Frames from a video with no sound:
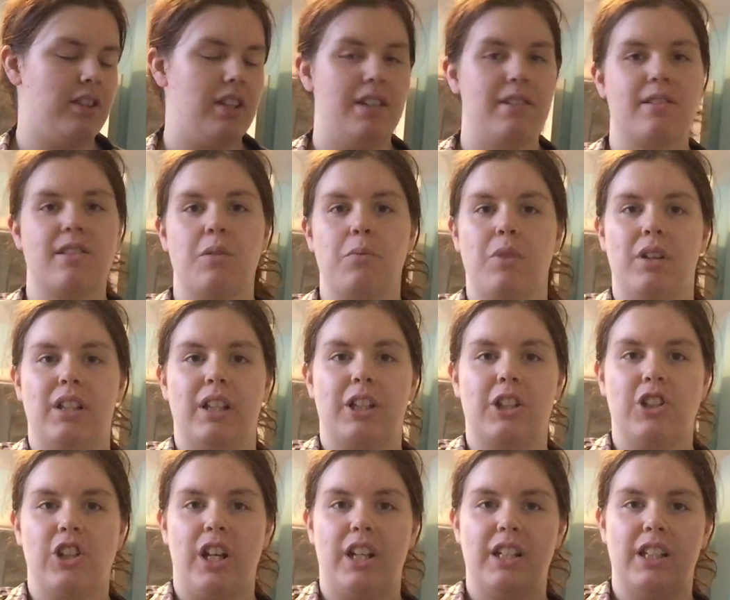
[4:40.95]
He's the one that
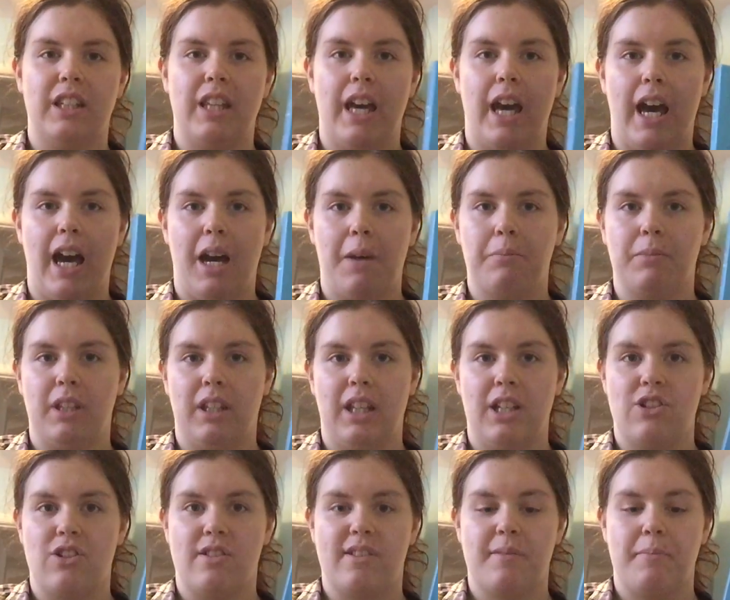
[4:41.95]
created the app that I
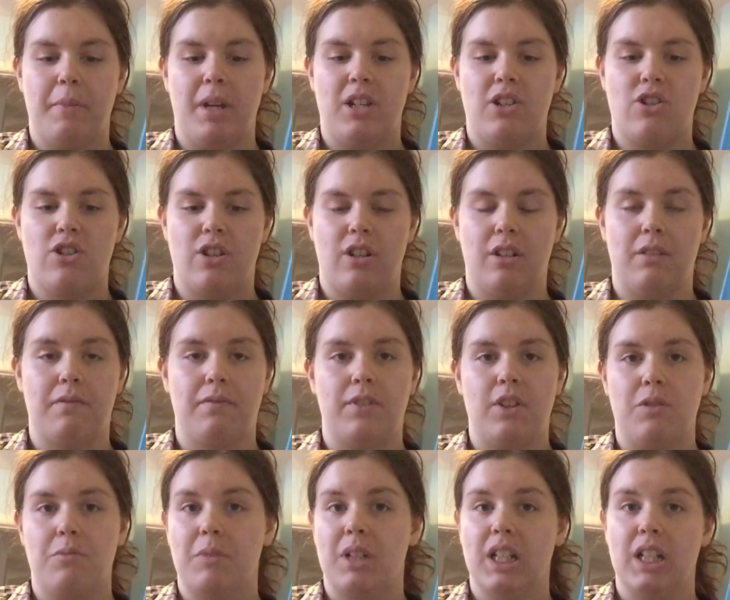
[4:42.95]
just mentioned a
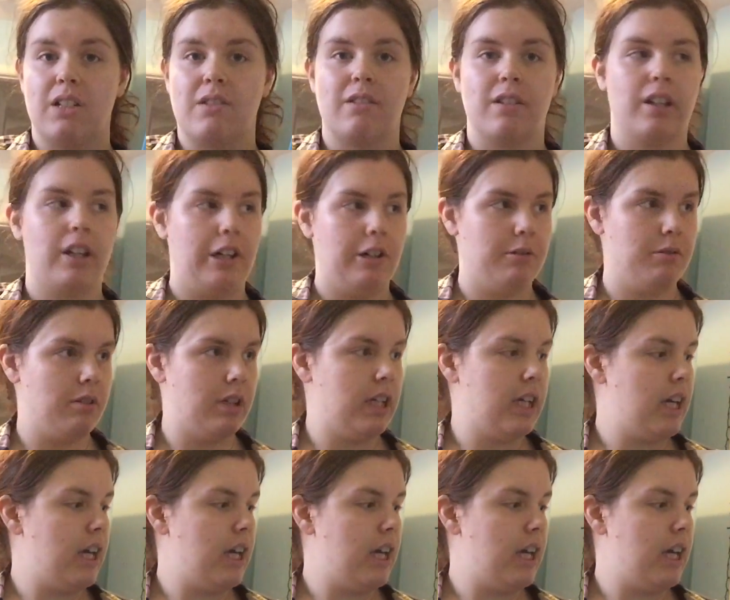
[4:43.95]
few minutes ago.